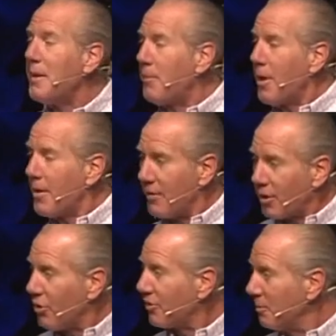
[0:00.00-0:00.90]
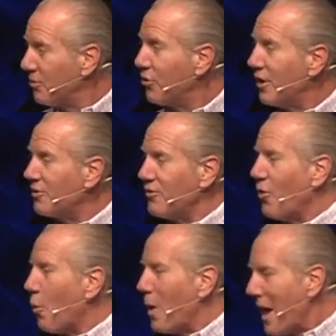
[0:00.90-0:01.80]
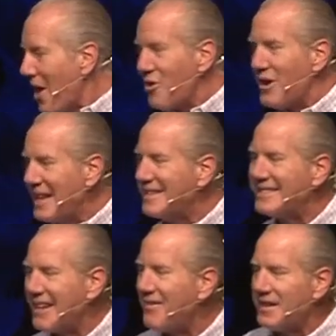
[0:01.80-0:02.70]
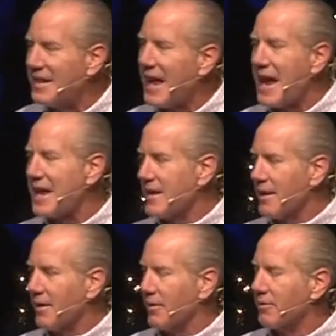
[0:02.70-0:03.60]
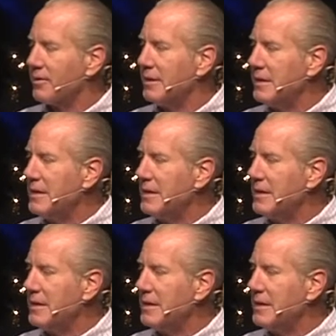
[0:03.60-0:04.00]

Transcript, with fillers: a part of a Christmas tradition for 178 years.